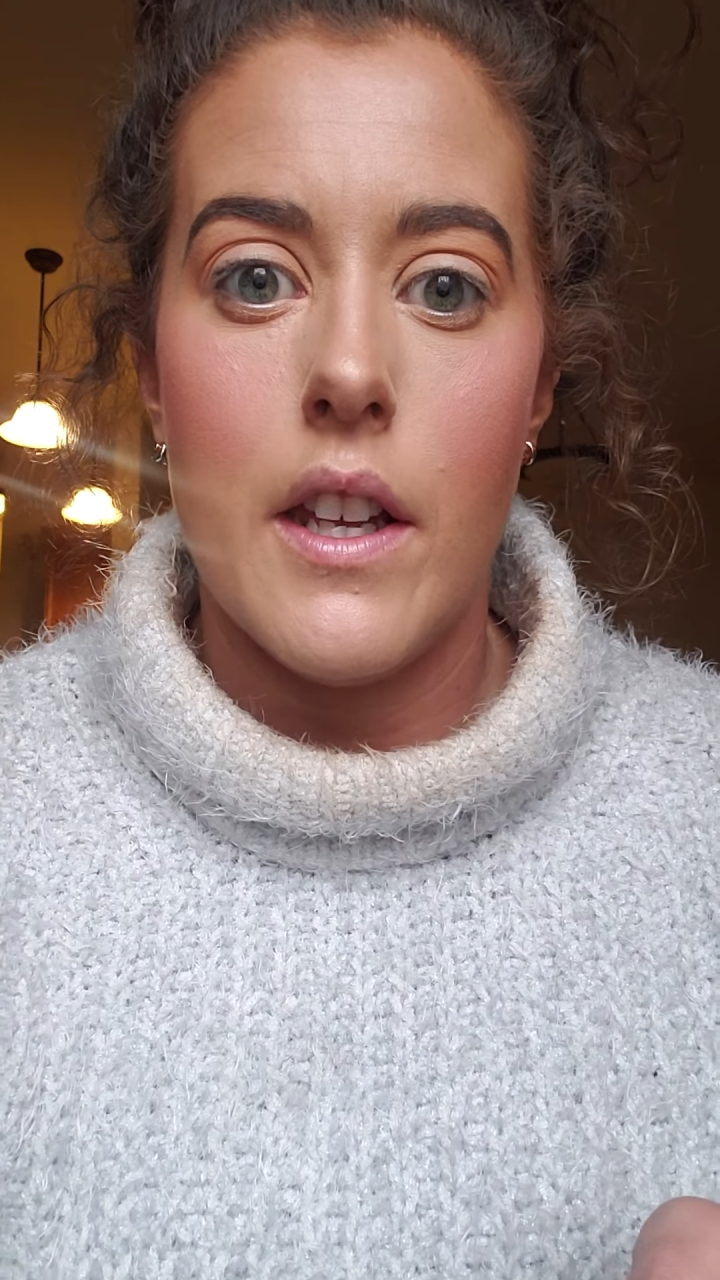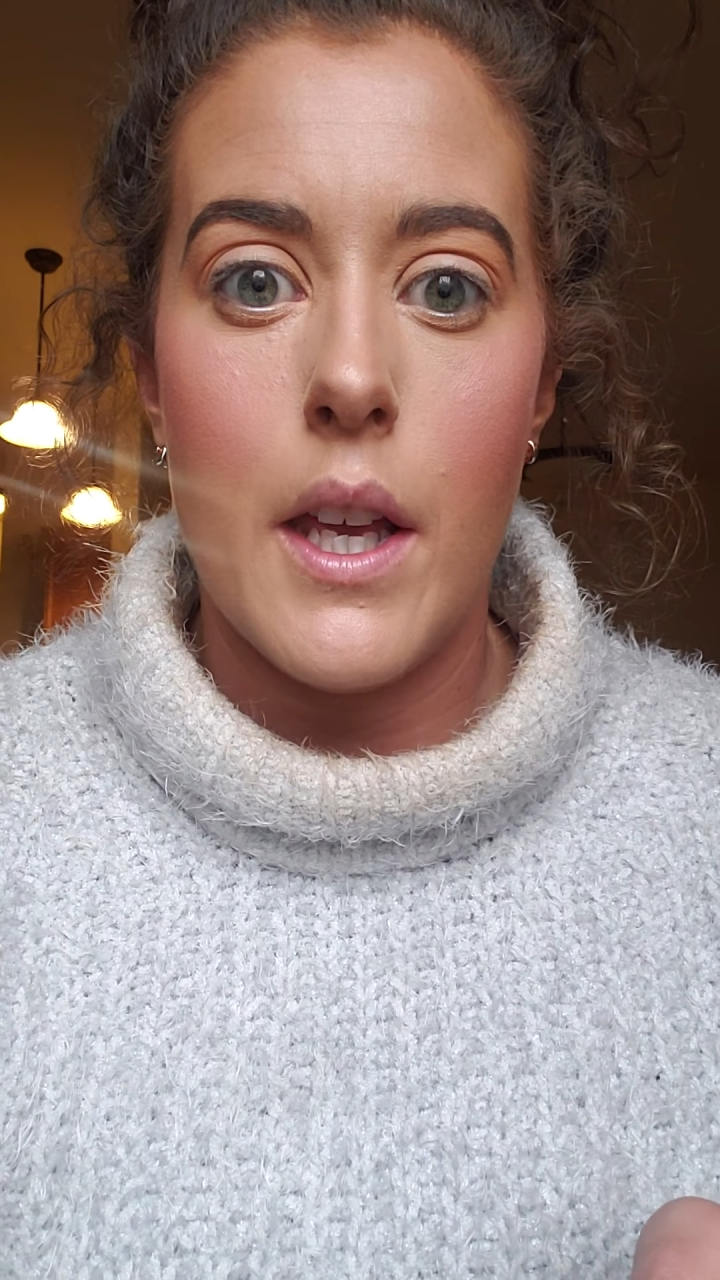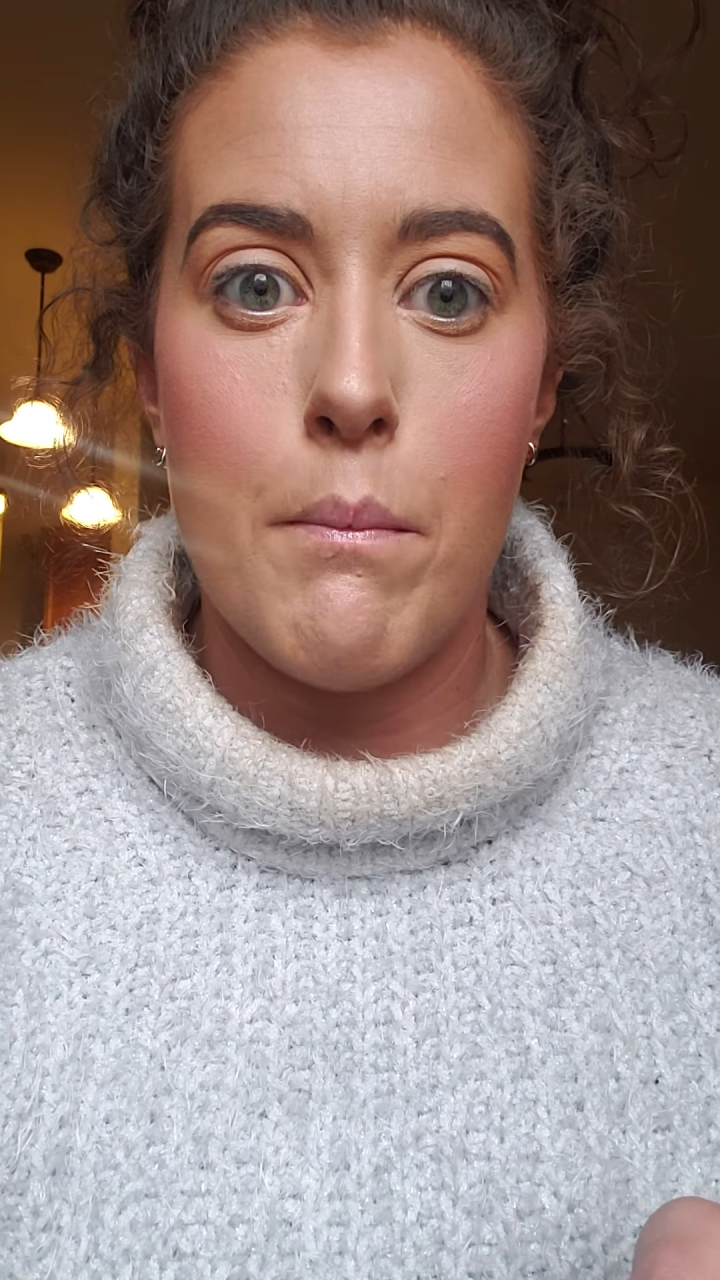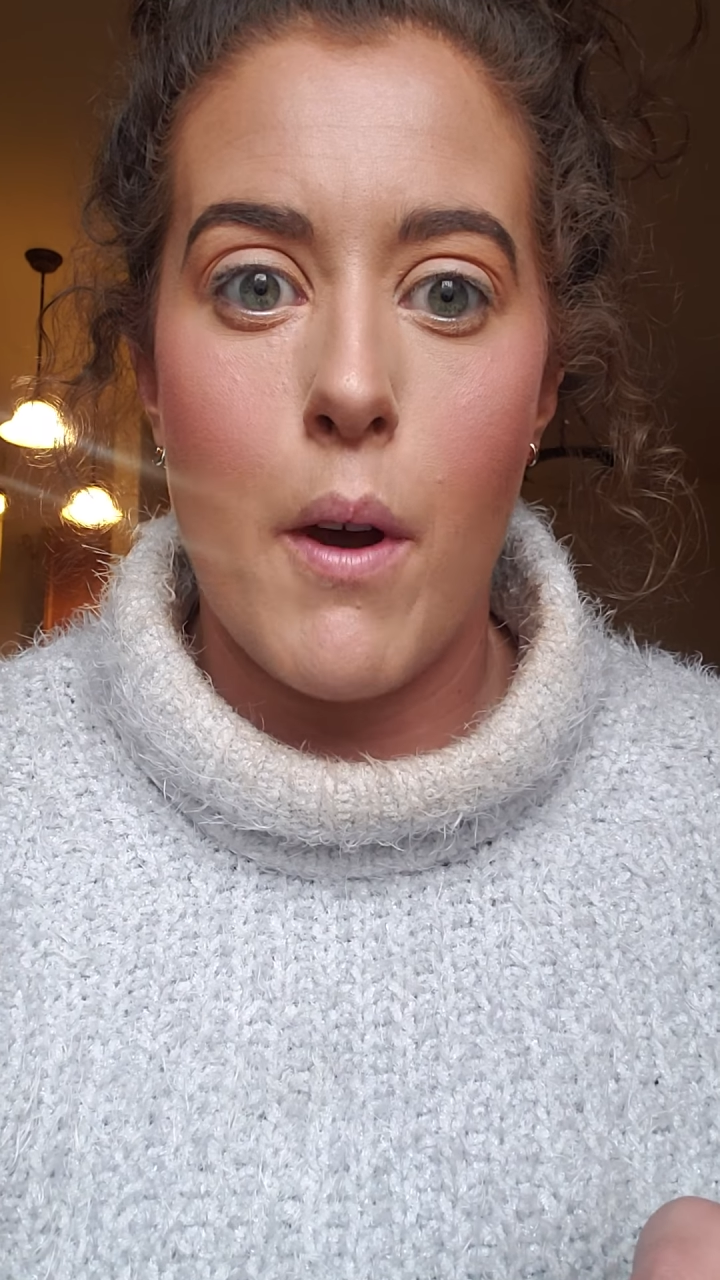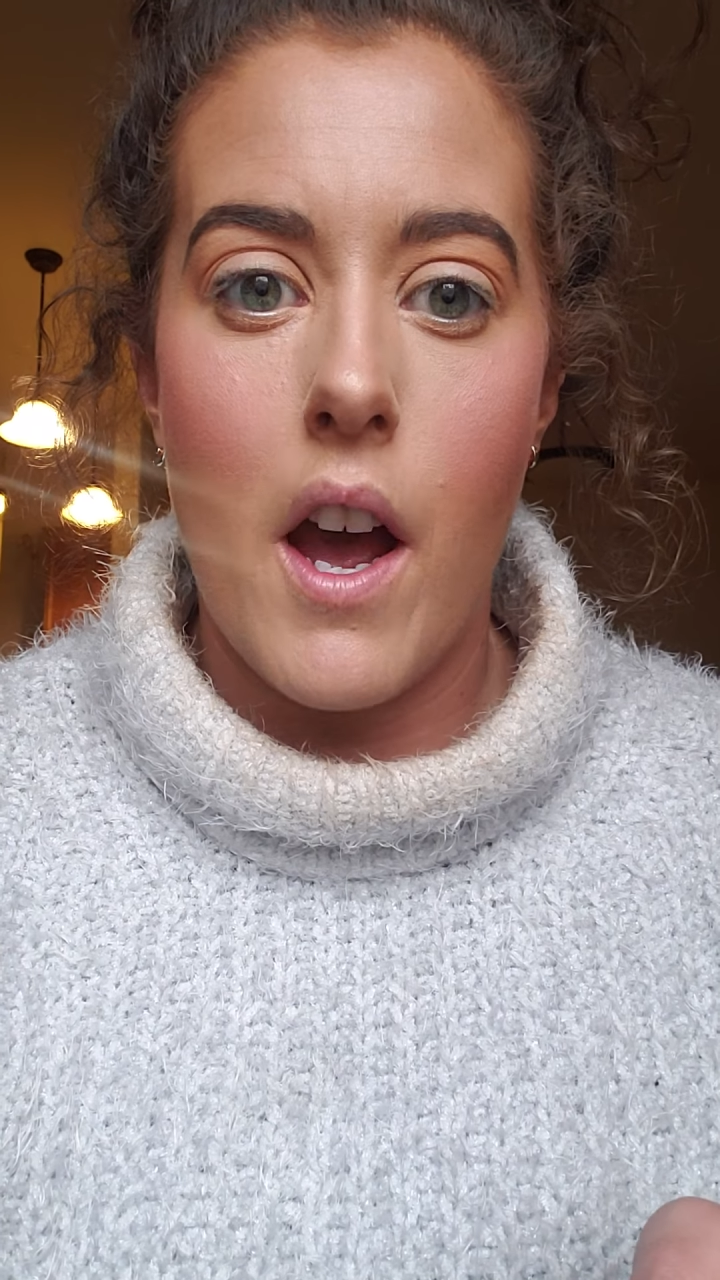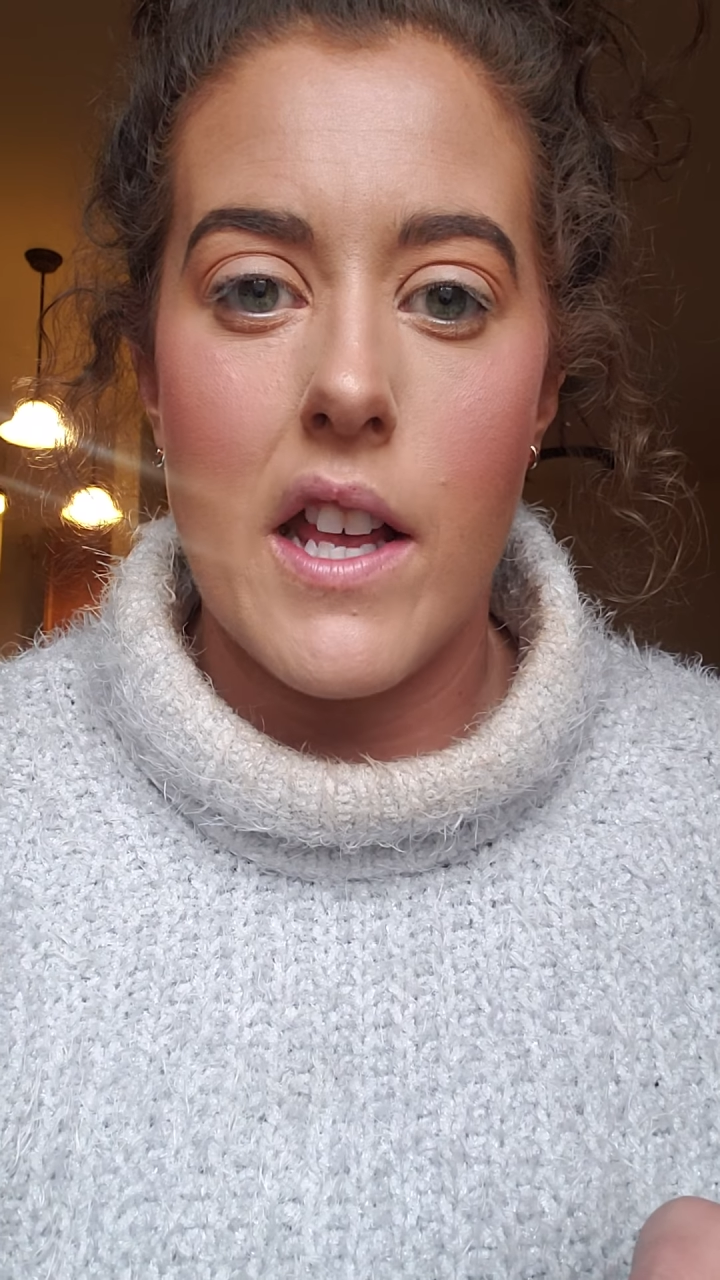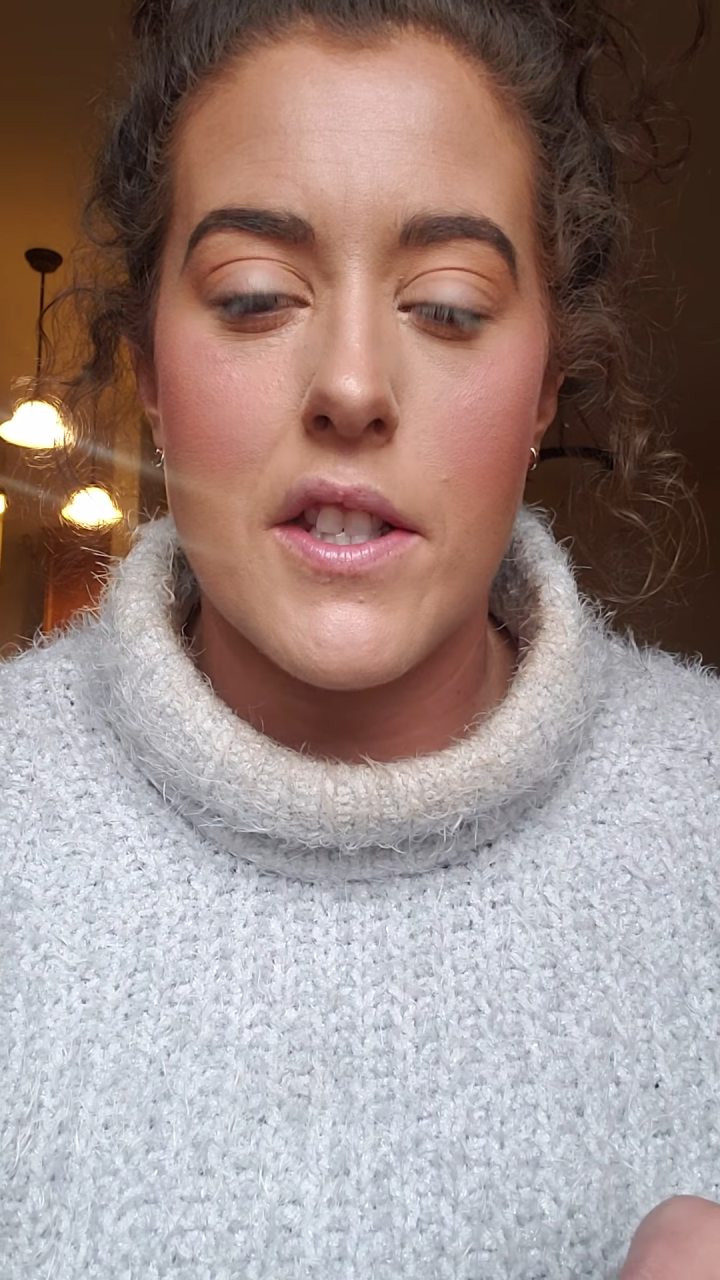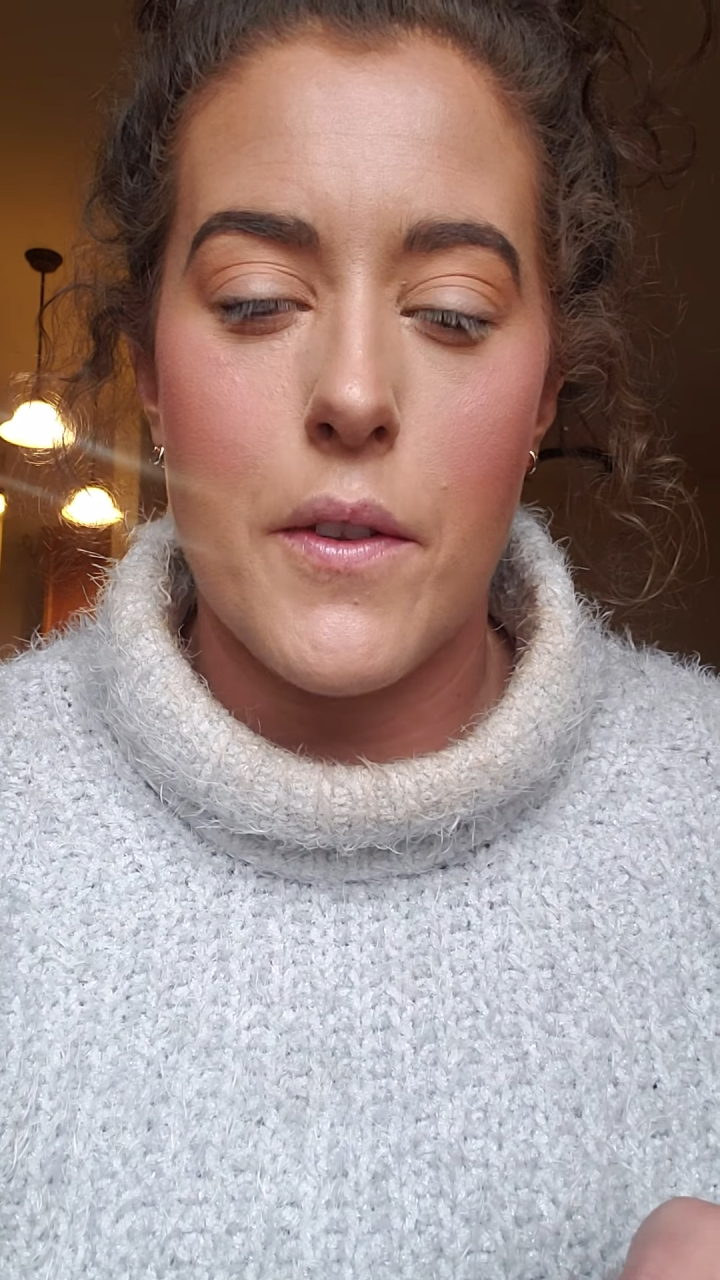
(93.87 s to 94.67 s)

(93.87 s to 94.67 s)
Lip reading: hit pause,